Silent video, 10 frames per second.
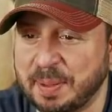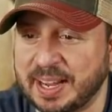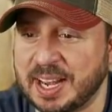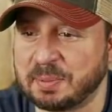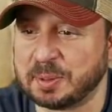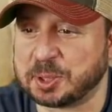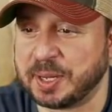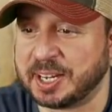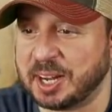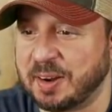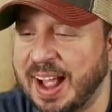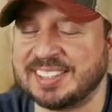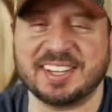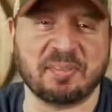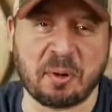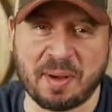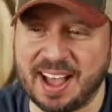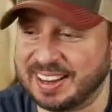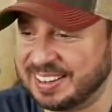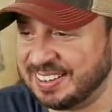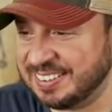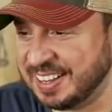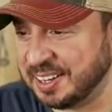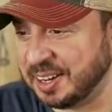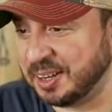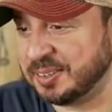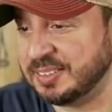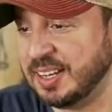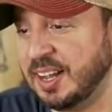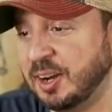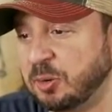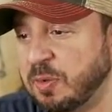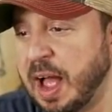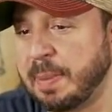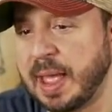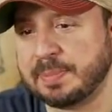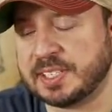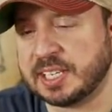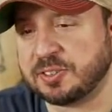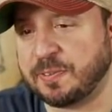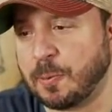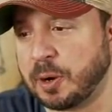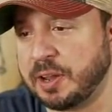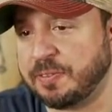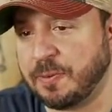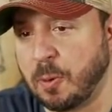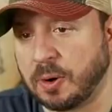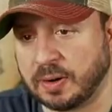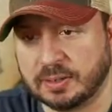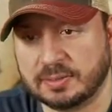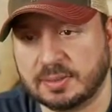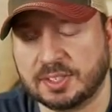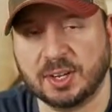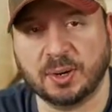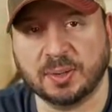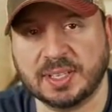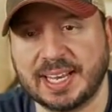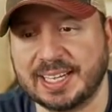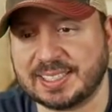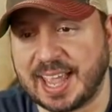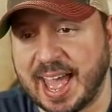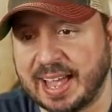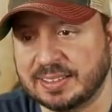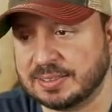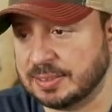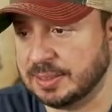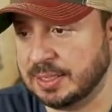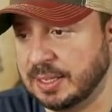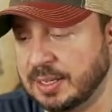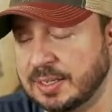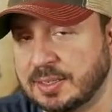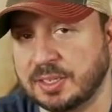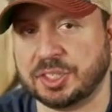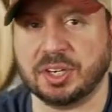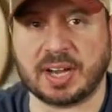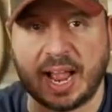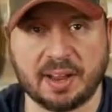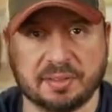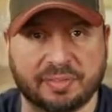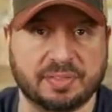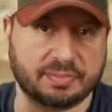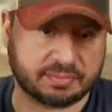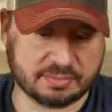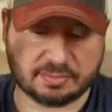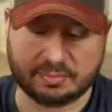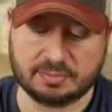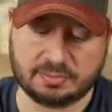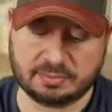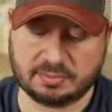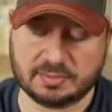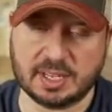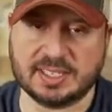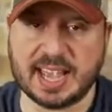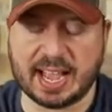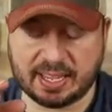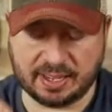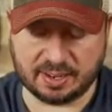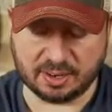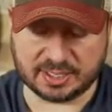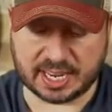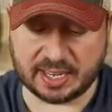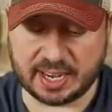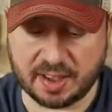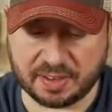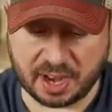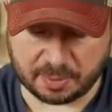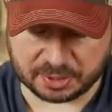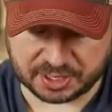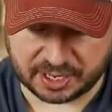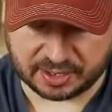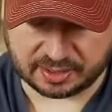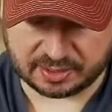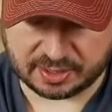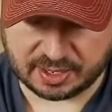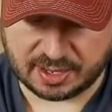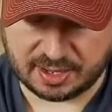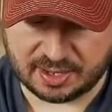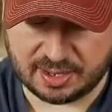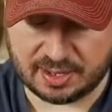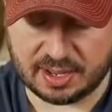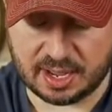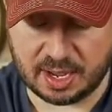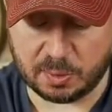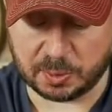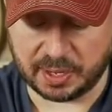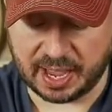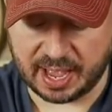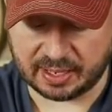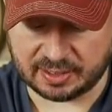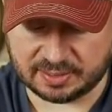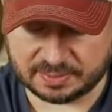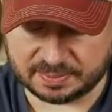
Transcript: Pick a number between congrats and robotic. There you go. Rob M says 44. So Linux Cat, since you're kind of attacking or taking care of the numbers here, uh, what do we got?